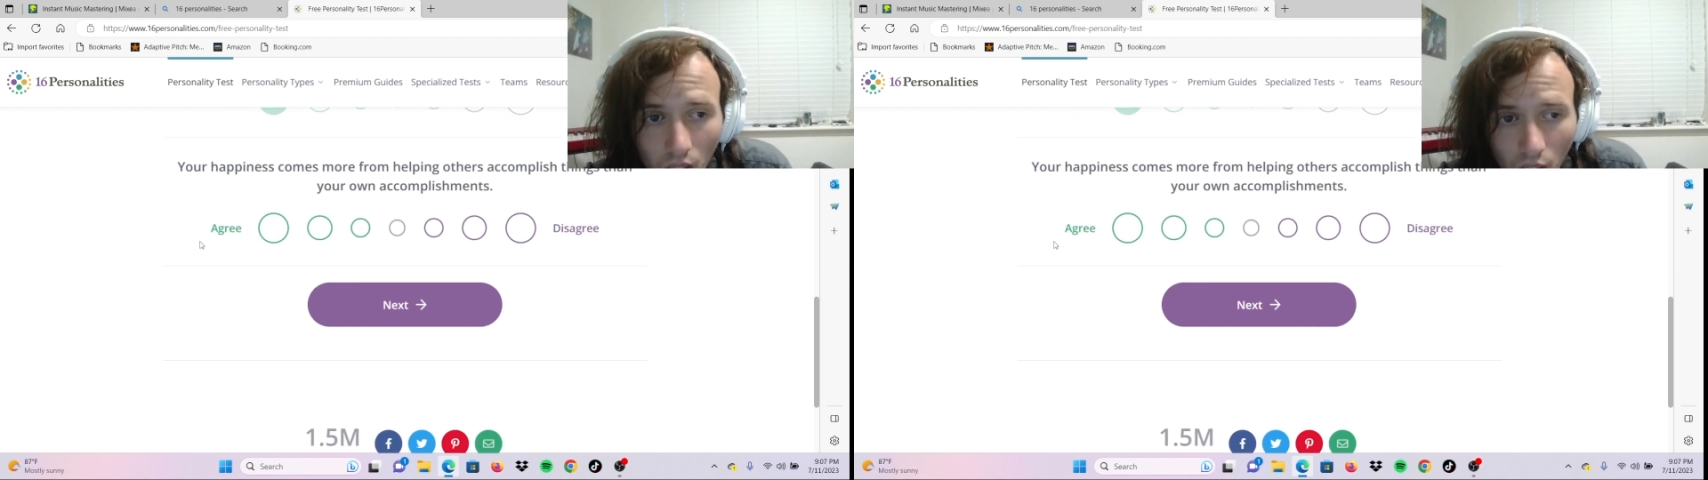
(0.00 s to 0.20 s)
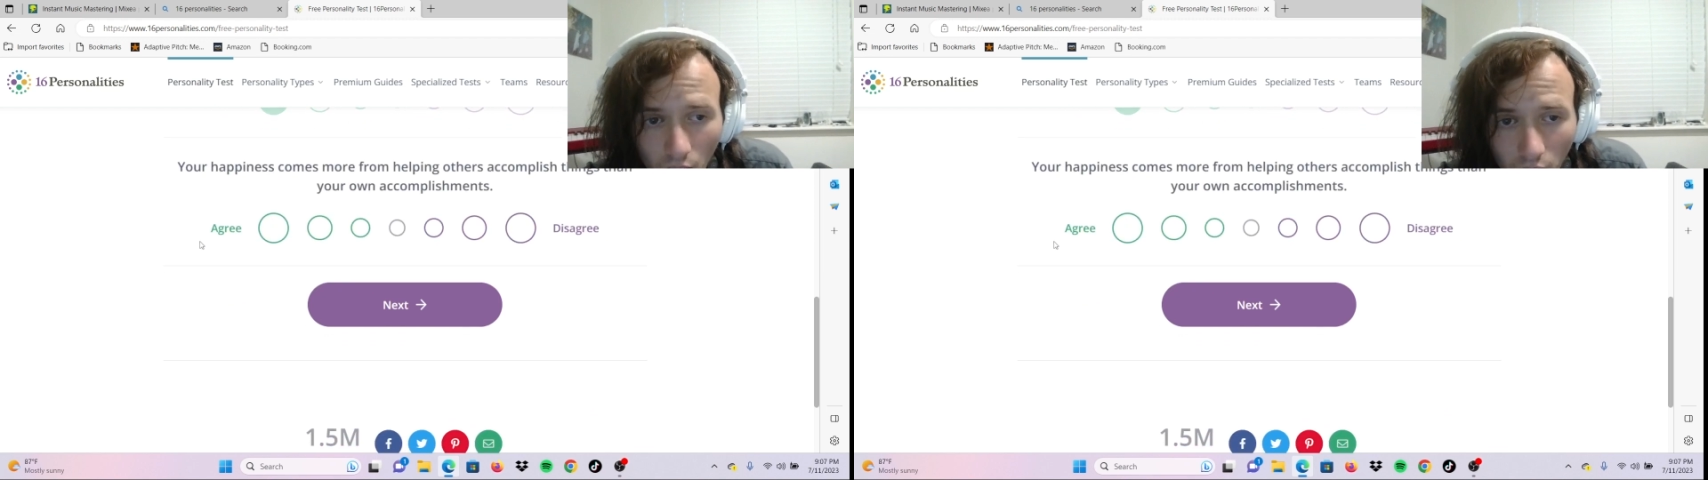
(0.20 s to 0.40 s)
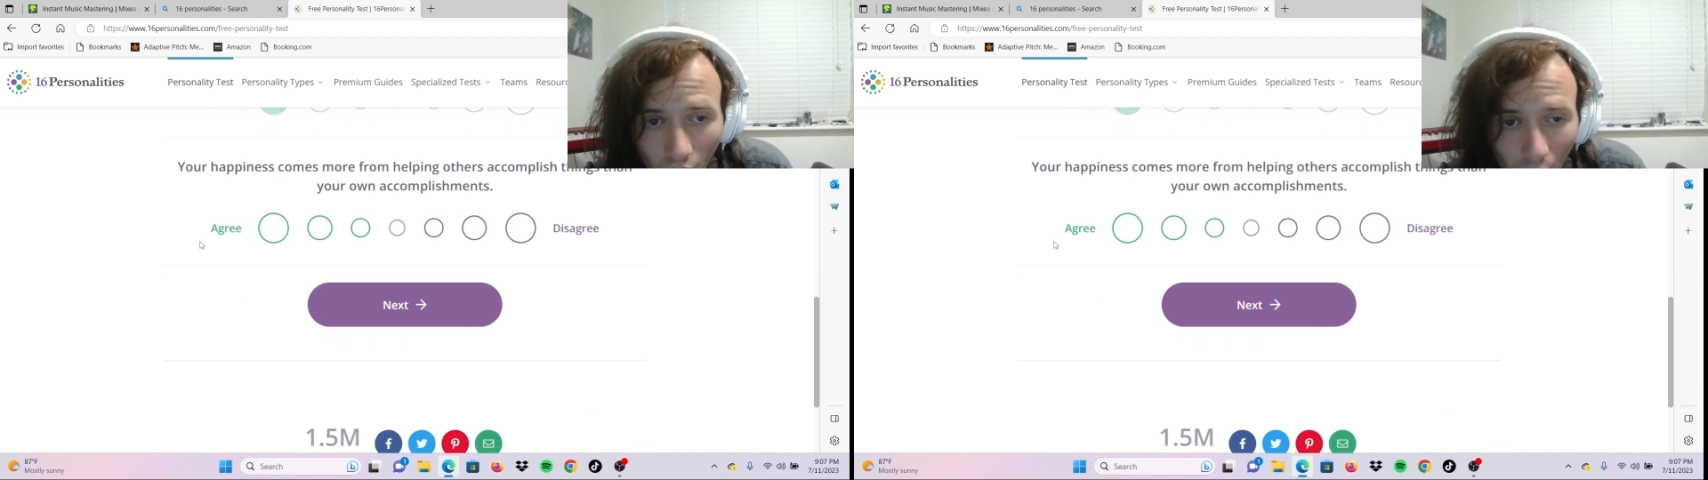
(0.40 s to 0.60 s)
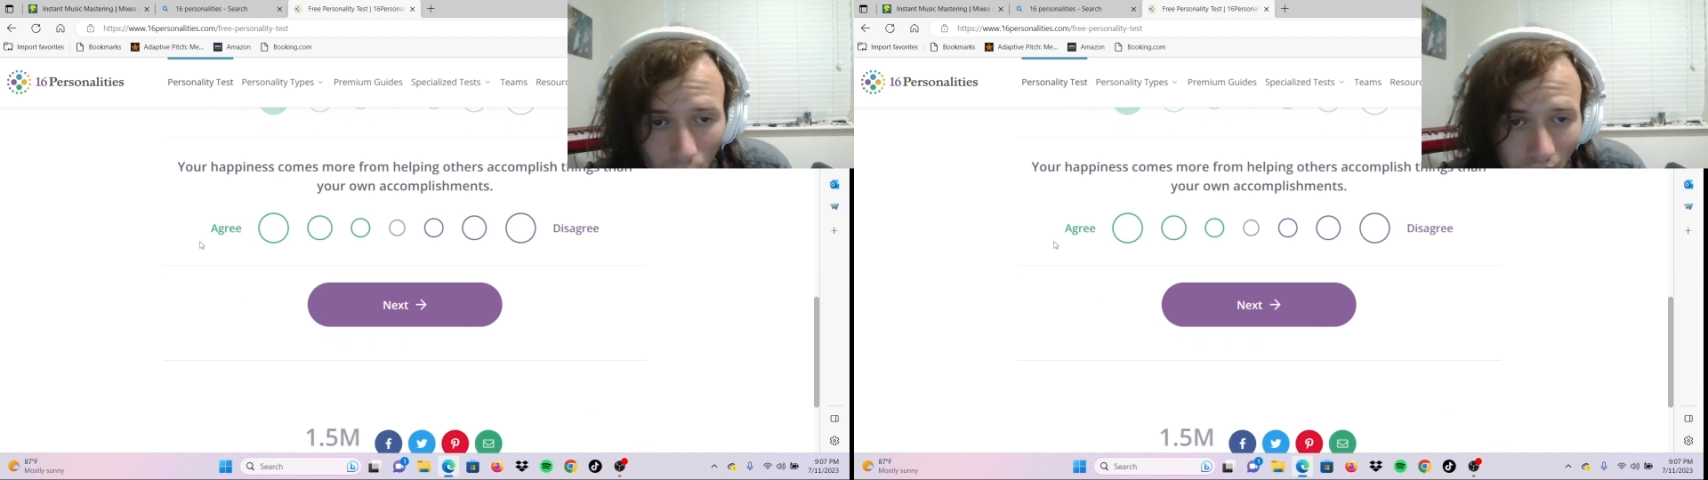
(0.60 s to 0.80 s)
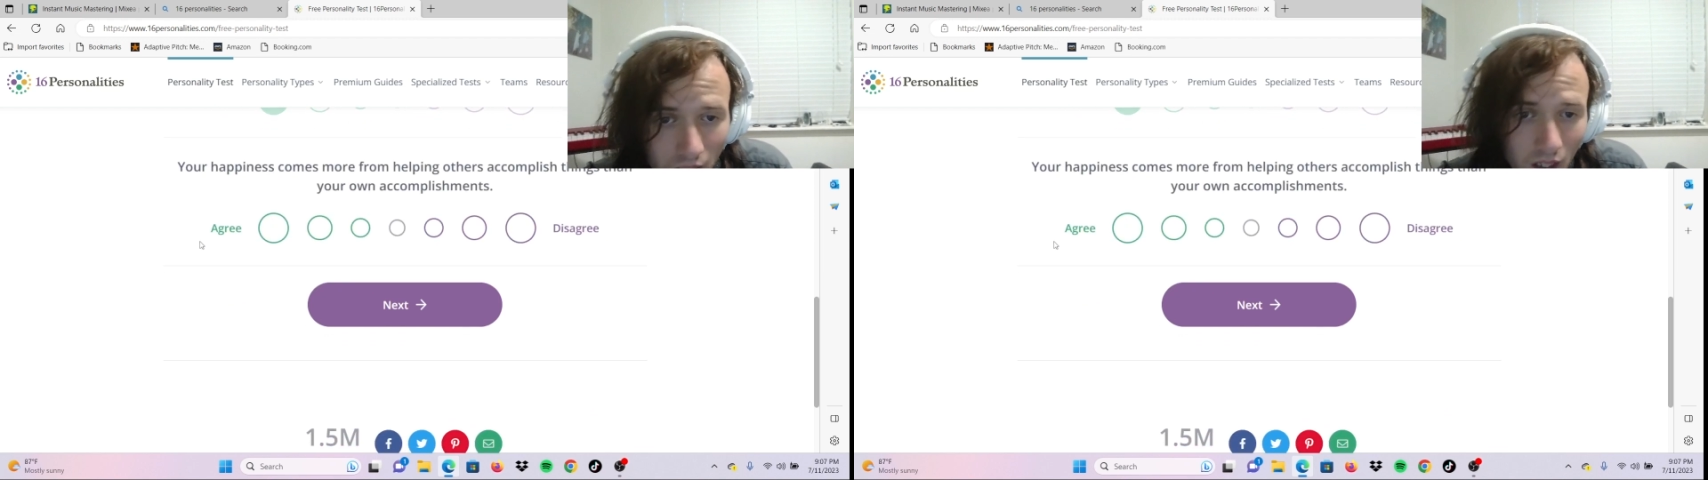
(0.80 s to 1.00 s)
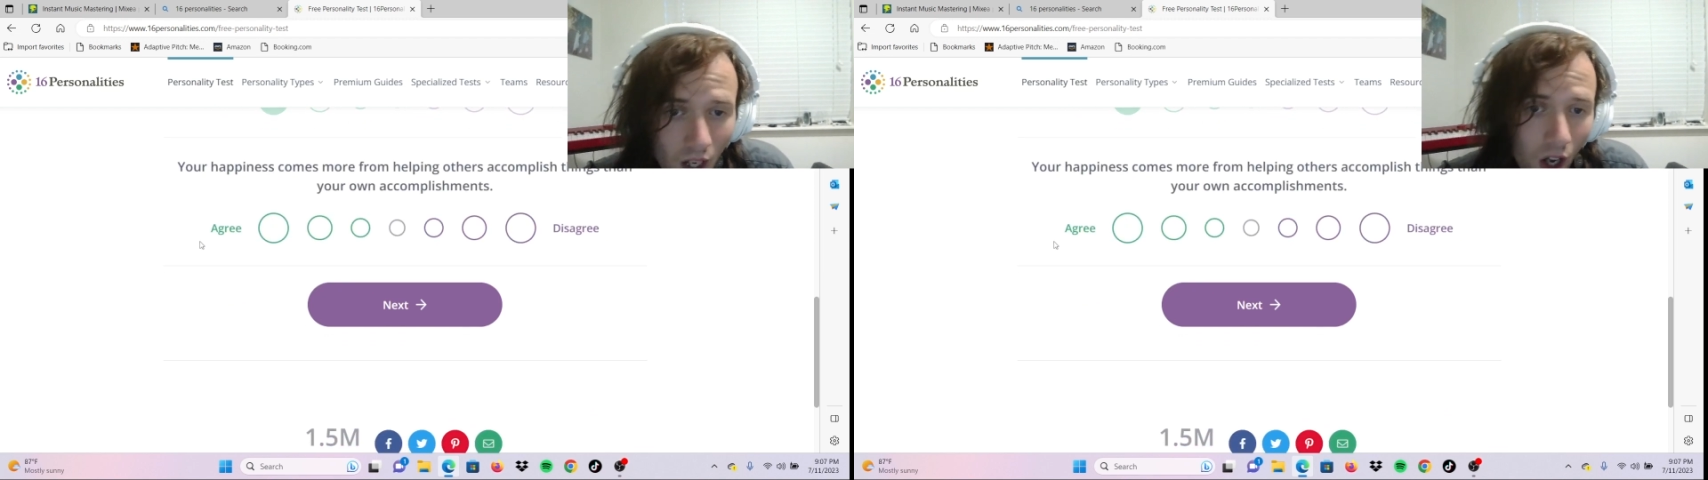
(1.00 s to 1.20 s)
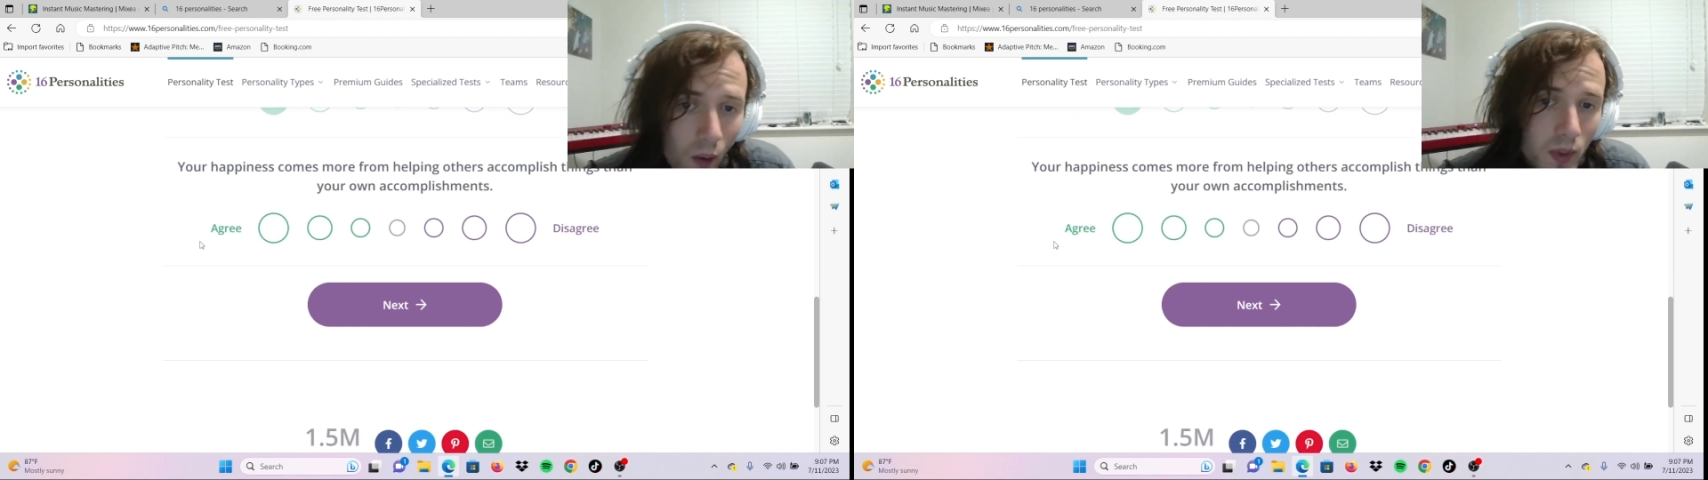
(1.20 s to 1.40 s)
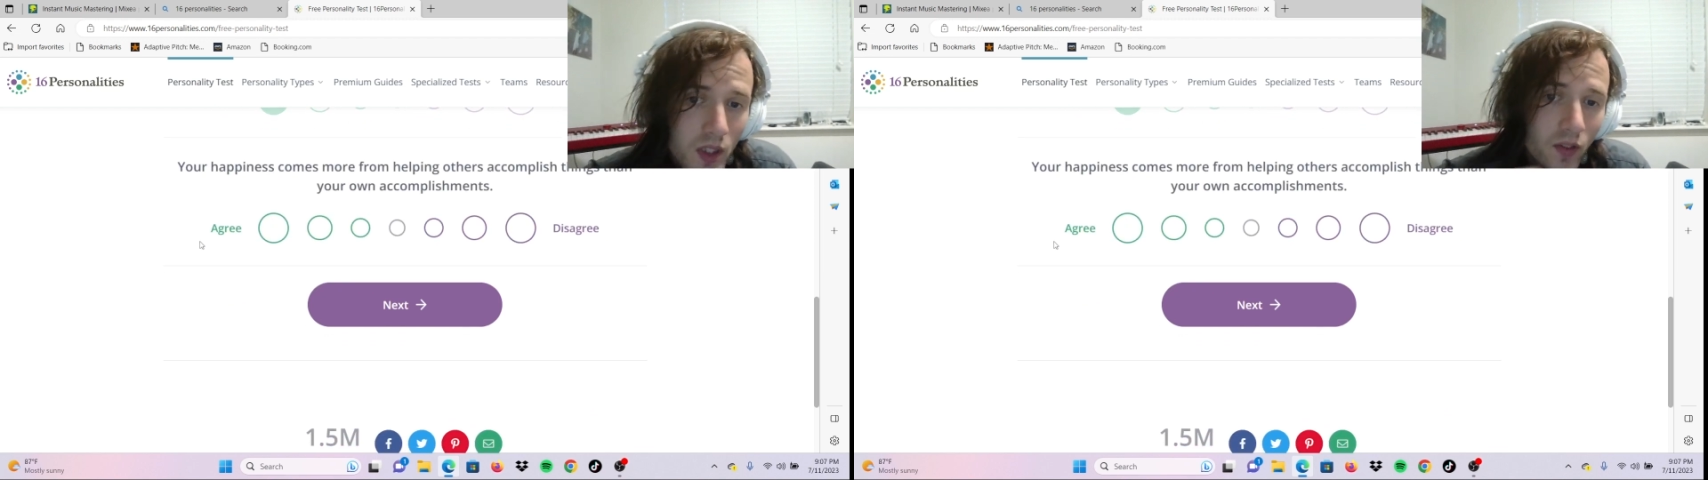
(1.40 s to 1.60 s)
Your happiness
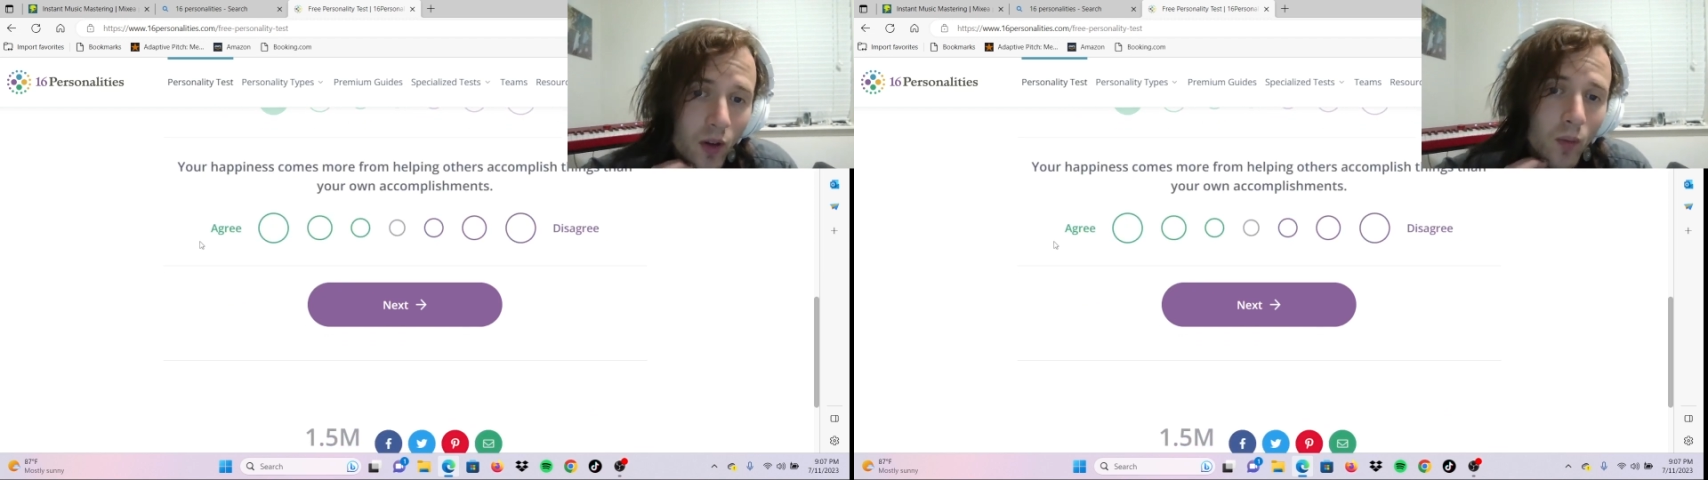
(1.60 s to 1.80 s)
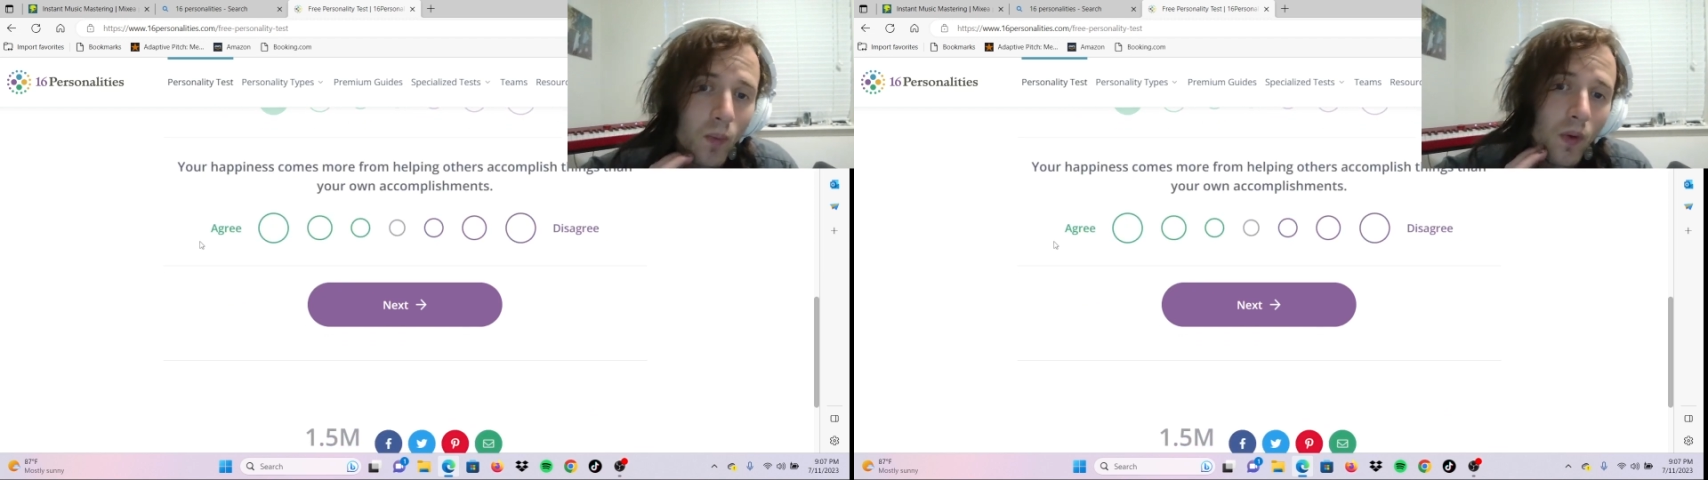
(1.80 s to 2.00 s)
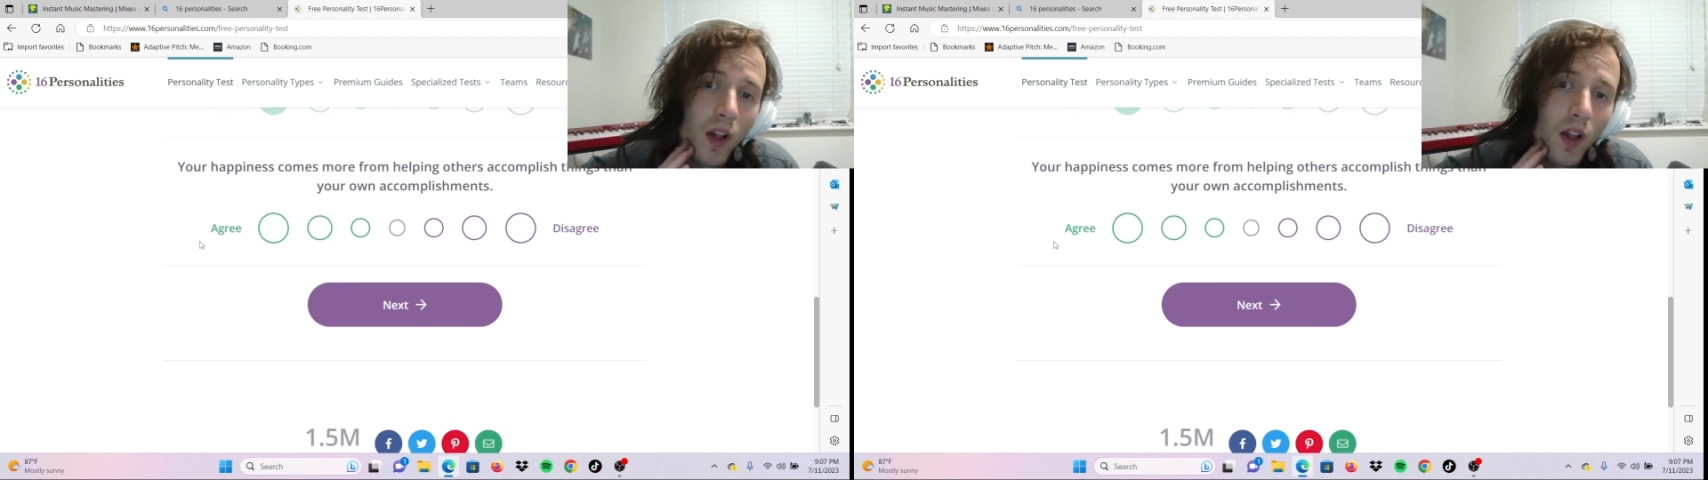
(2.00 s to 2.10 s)
comes from